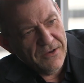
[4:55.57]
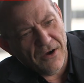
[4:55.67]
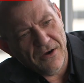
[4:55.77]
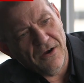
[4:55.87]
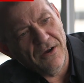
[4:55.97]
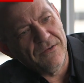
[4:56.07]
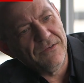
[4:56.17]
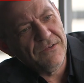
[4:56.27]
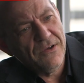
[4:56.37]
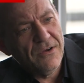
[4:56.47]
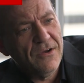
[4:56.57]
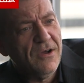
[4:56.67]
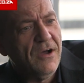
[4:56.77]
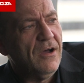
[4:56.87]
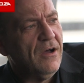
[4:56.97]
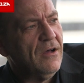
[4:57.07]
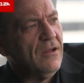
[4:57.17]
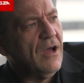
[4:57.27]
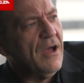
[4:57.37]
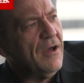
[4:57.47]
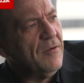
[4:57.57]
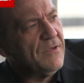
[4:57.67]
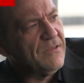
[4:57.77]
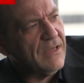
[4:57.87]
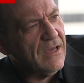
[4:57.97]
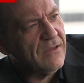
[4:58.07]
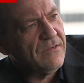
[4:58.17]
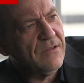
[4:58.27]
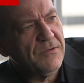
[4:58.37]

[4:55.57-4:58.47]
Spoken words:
knock-ons, line-out mistakes.